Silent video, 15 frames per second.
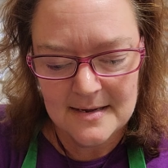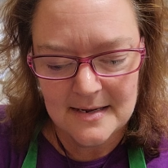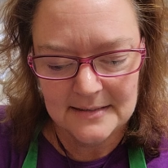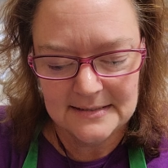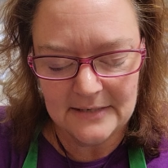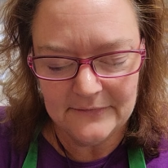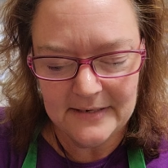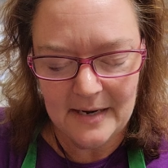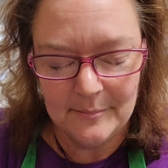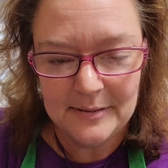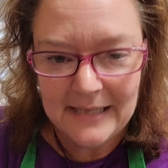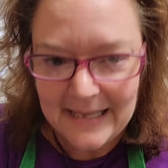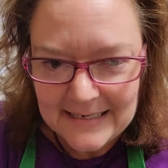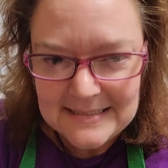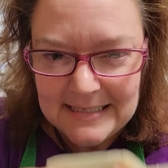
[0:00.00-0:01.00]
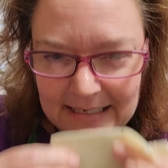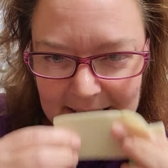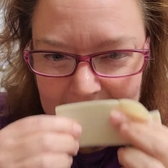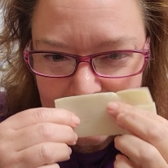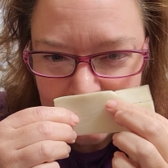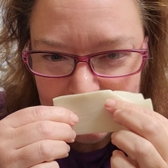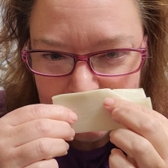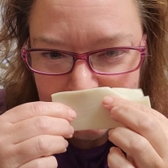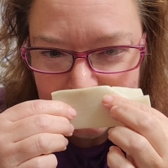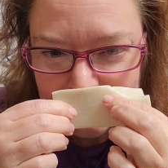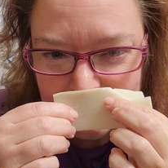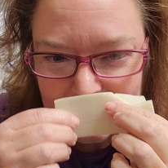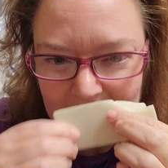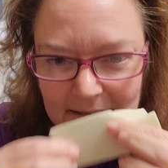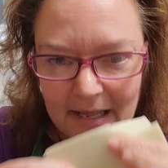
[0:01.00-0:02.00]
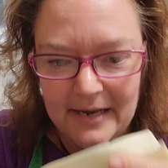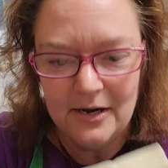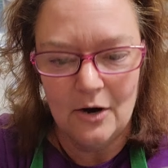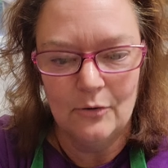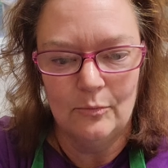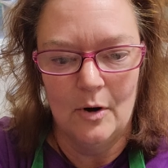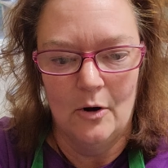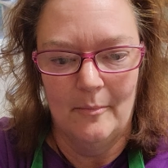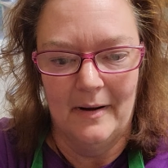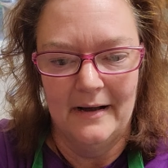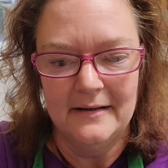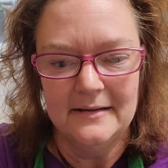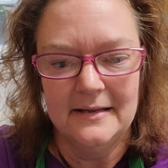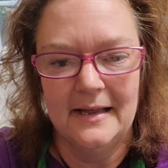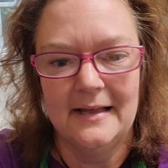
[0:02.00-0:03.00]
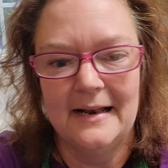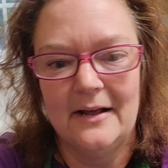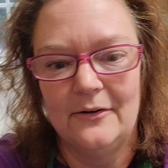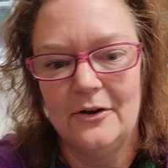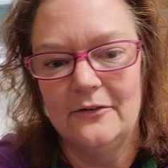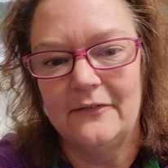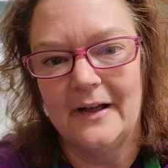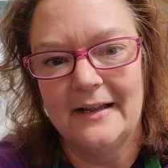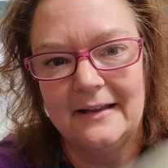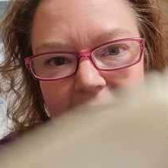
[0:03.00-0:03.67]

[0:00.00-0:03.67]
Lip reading: It's definitely a planty-like aroma, and I don't know if I